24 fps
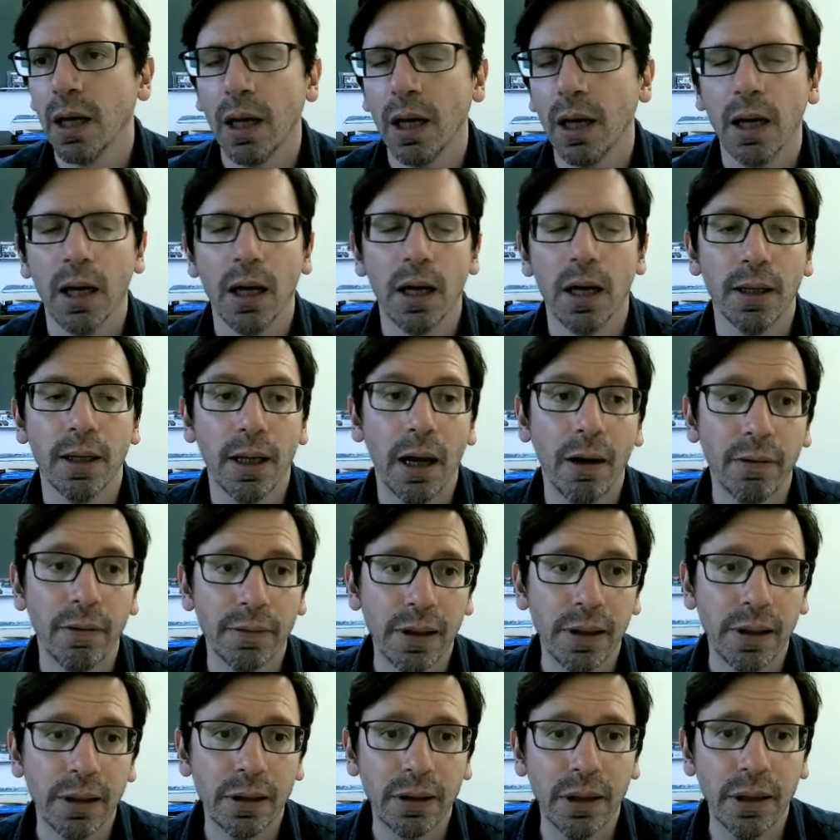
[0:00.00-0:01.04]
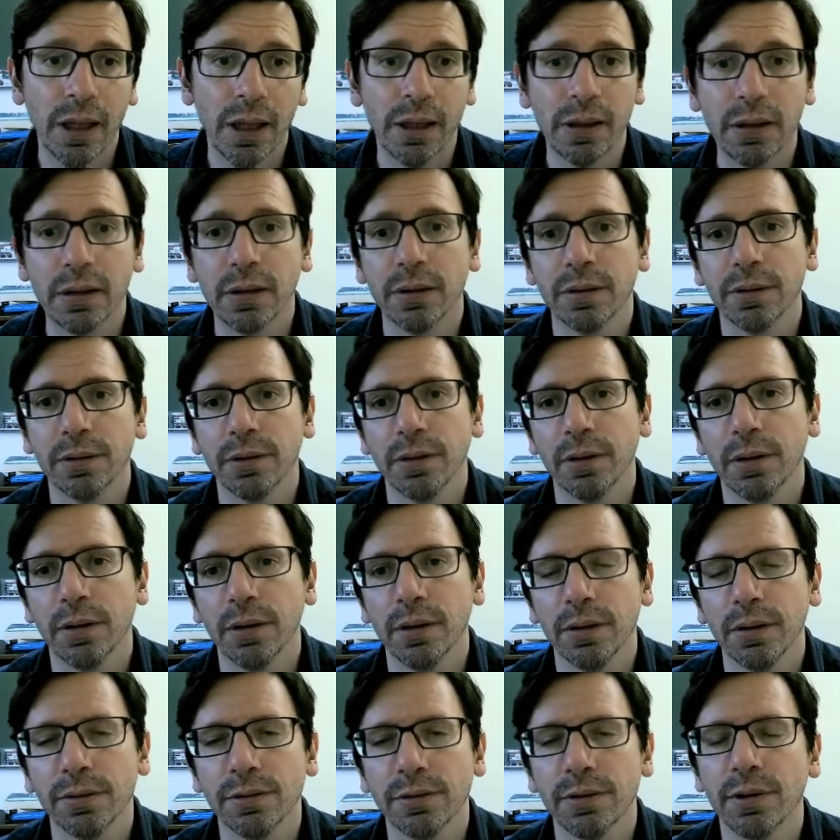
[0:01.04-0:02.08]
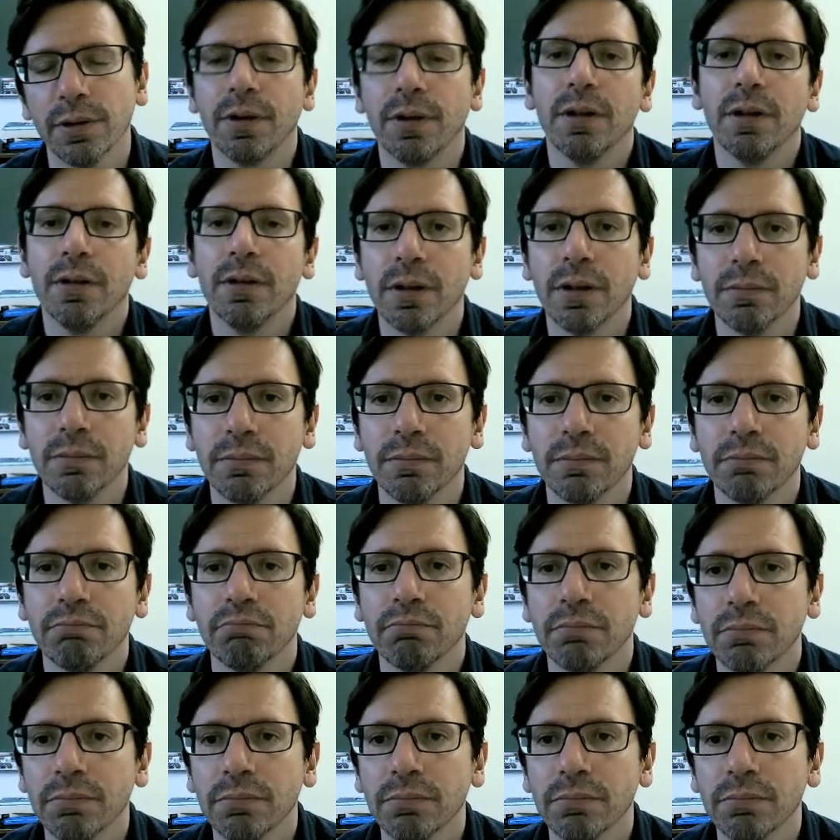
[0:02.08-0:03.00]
and how it's assessed, so that you can